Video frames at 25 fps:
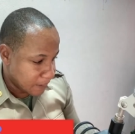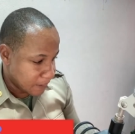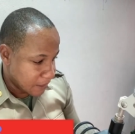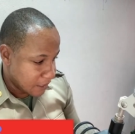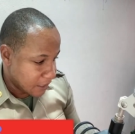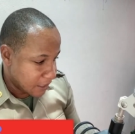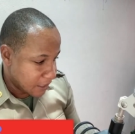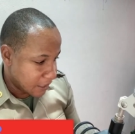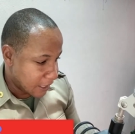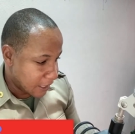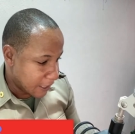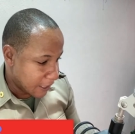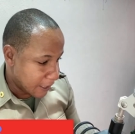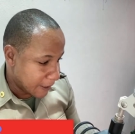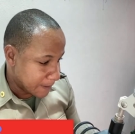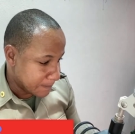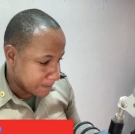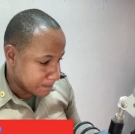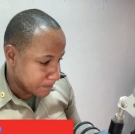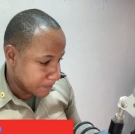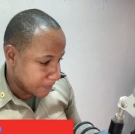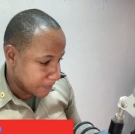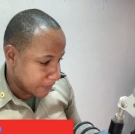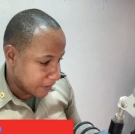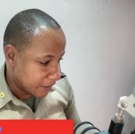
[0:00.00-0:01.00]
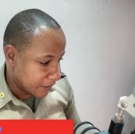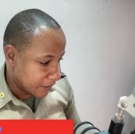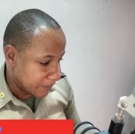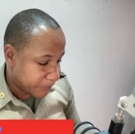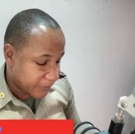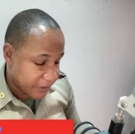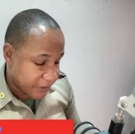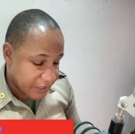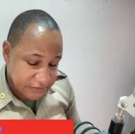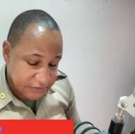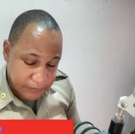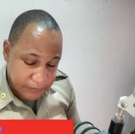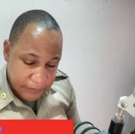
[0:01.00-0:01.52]
and
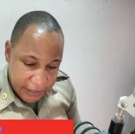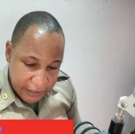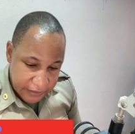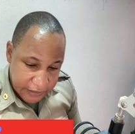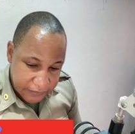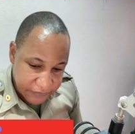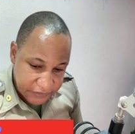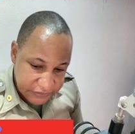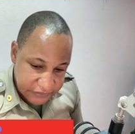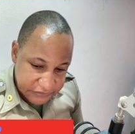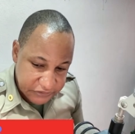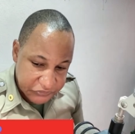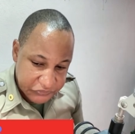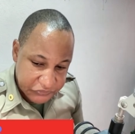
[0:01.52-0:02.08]
pass by Mr.